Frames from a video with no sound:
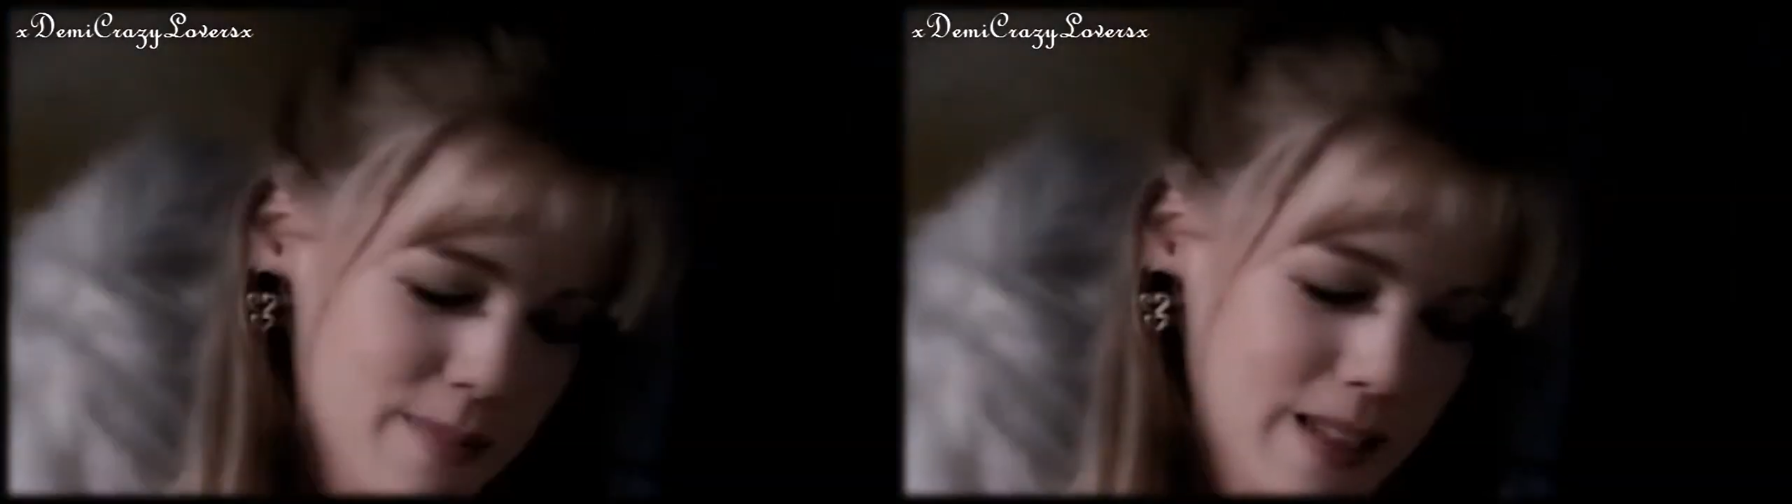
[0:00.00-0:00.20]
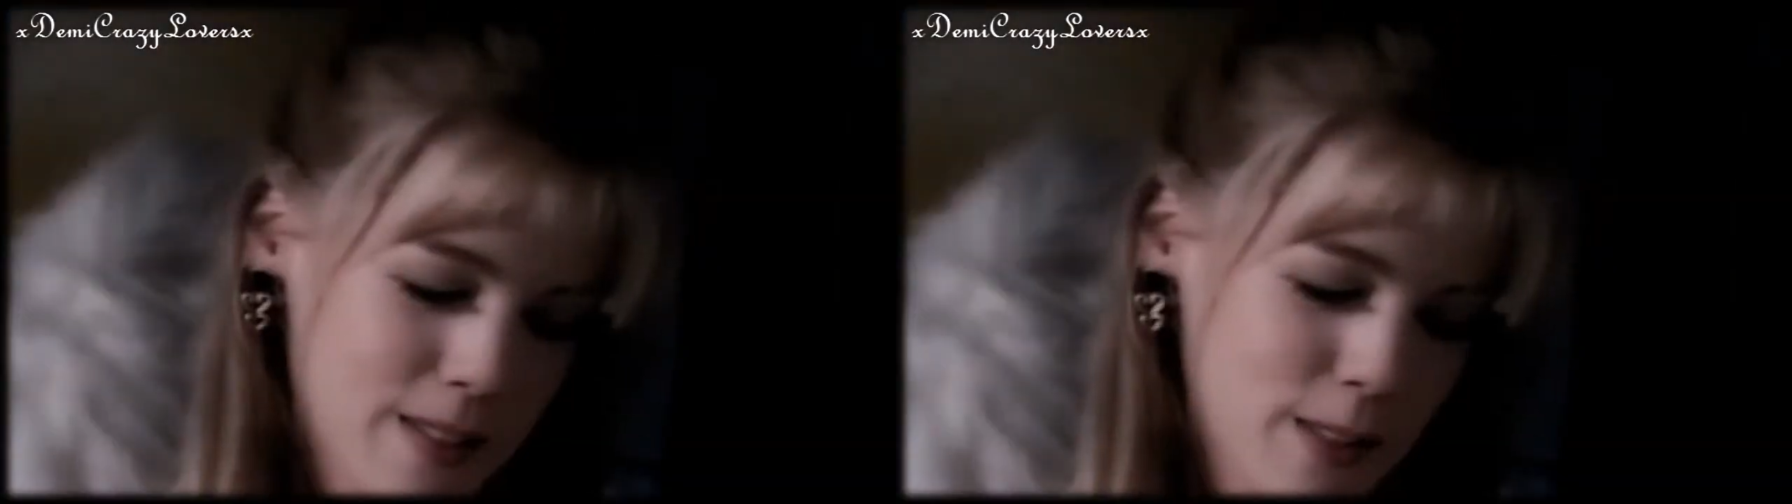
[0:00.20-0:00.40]

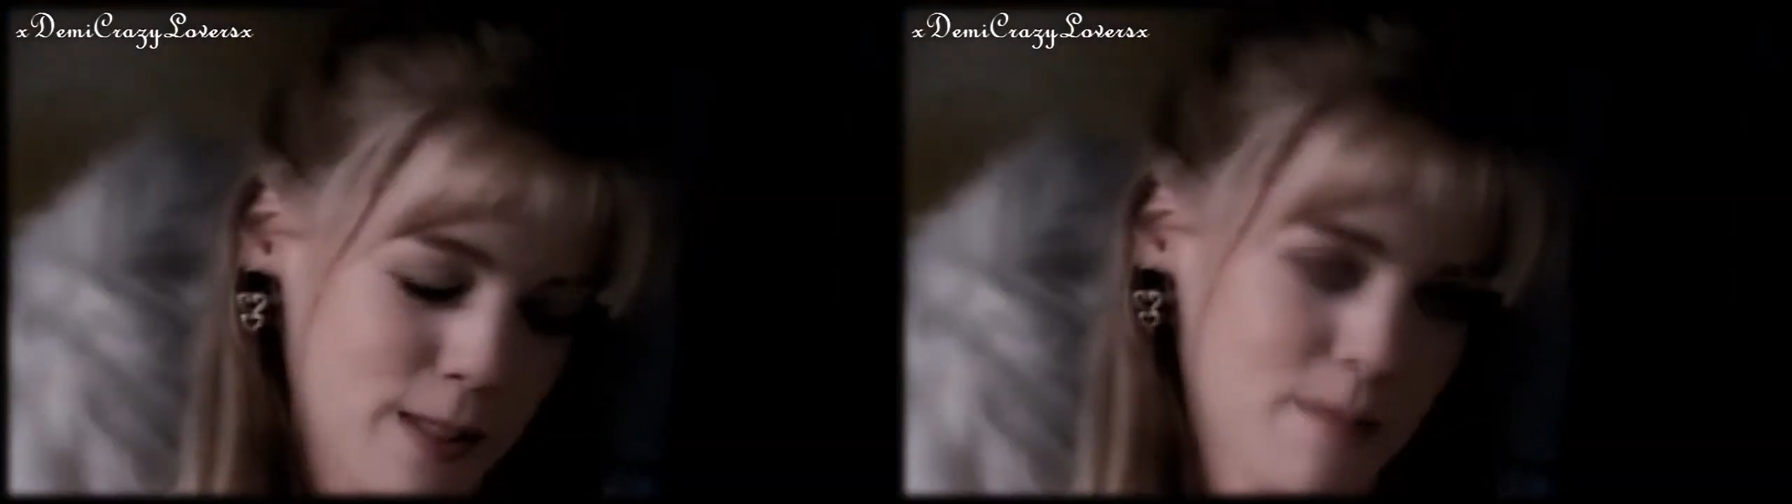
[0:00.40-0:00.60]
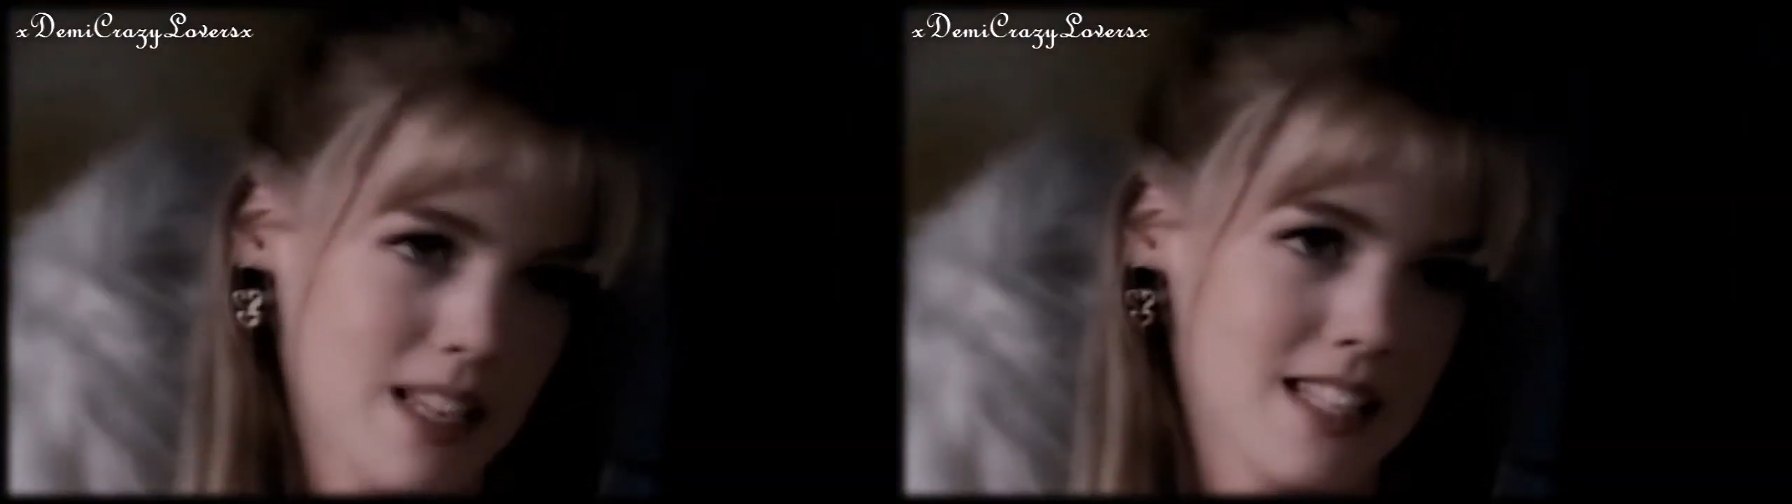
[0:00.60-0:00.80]
that's because
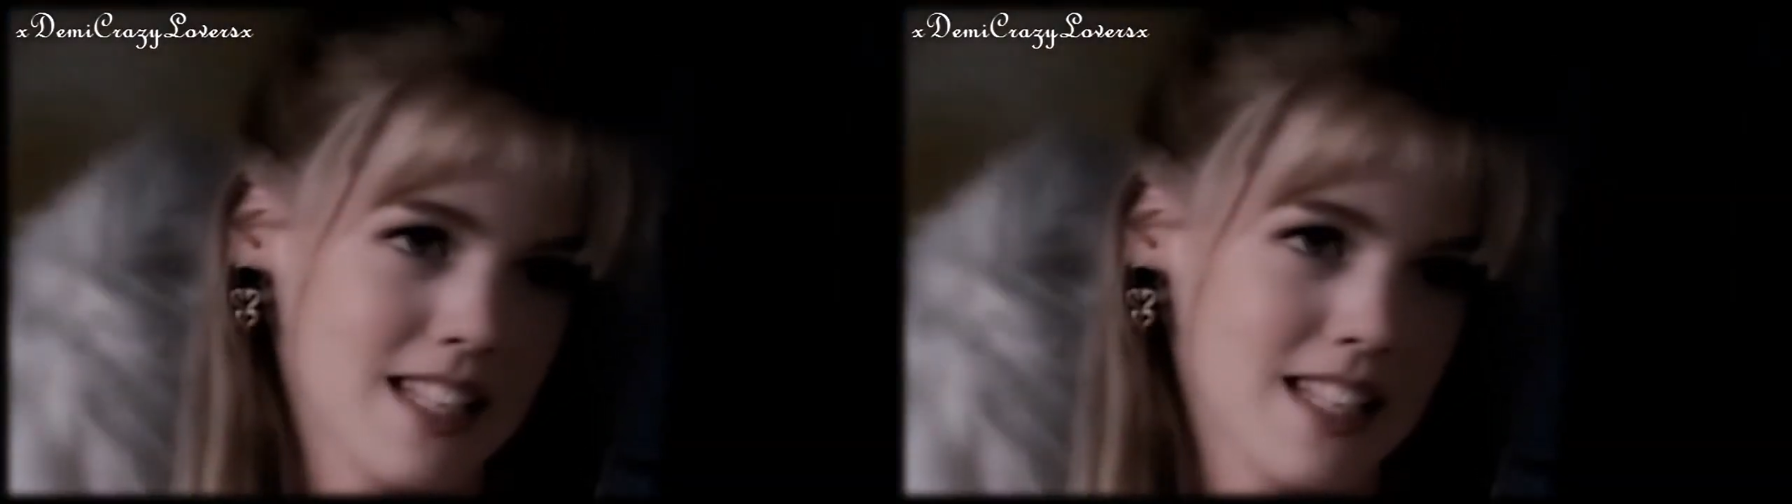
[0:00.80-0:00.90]
she's my